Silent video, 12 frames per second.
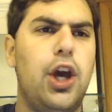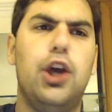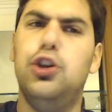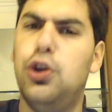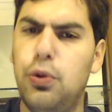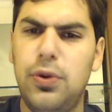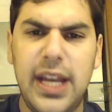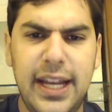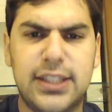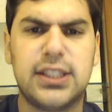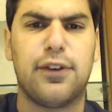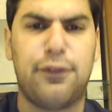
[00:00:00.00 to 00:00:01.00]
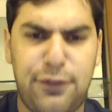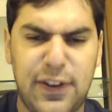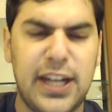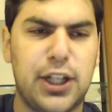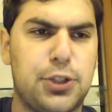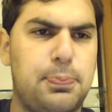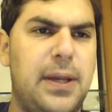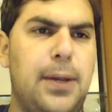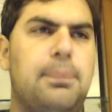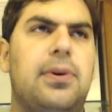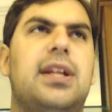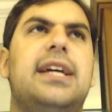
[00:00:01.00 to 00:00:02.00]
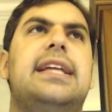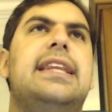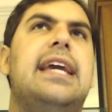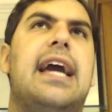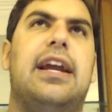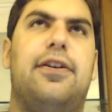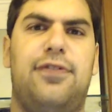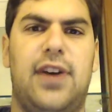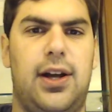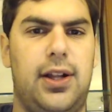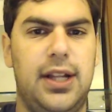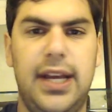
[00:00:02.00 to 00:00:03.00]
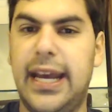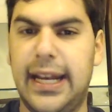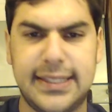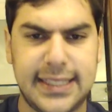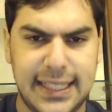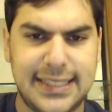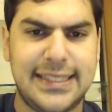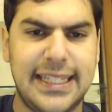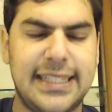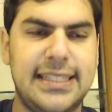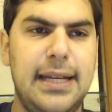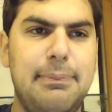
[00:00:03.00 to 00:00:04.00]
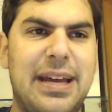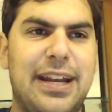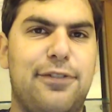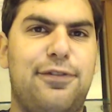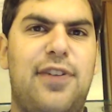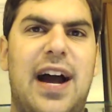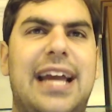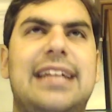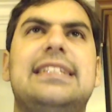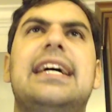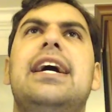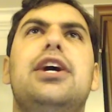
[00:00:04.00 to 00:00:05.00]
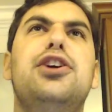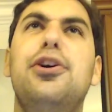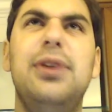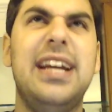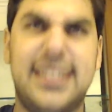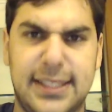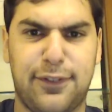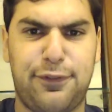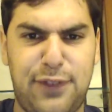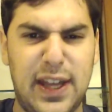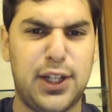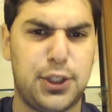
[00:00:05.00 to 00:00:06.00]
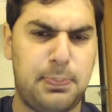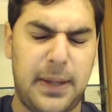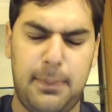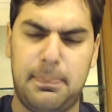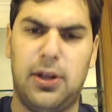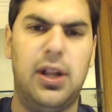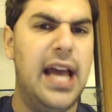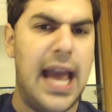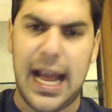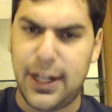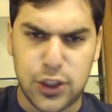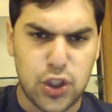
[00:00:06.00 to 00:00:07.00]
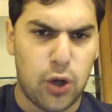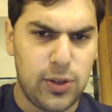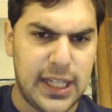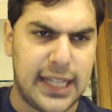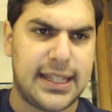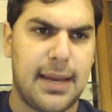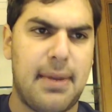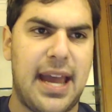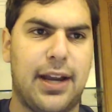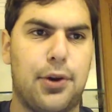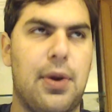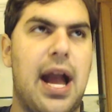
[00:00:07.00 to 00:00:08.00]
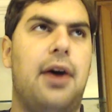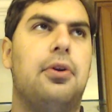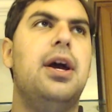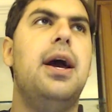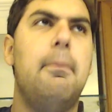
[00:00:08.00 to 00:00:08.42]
You need to finish people in the NFL. It's a 60-minute fight. You need to finish people and don't let them hang around.